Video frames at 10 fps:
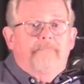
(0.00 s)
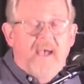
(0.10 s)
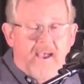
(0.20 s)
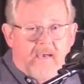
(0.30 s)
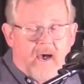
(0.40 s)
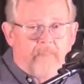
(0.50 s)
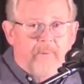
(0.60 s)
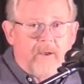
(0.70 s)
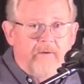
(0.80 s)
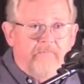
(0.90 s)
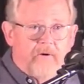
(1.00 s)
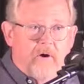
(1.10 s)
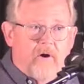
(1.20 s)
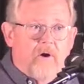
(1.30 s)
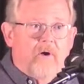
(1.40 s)
backup
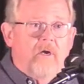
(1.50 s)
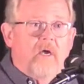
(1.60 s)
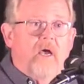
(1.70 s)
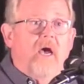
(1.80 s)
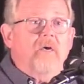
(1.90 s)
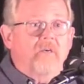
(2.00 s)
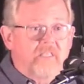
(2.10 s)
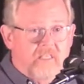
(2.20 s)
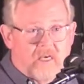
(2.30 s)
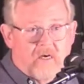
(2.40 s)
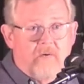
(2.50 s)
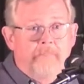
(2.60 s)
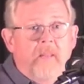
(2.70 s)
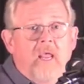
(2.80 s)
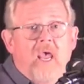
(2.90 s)
for a good singer.
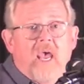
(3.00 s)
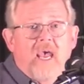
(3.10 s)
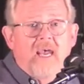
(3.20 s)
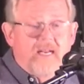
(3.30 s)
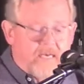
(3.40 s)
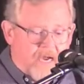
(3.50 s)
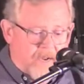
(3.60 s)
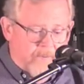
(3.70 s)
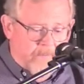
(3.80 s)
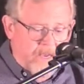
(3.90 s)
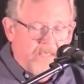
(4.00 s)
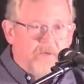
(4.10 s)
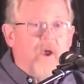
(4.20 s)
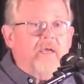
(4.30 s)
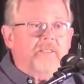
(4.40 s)
And um,
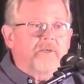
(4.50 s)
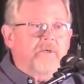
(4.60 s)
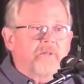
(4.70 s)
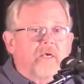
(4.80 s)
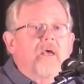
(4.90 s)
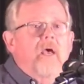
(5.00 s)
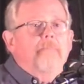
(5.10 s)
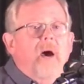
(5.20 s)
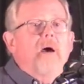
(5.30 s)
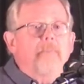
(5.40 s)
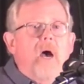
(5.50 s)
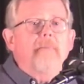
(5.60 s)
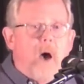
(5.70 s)
so I got to do the ba ba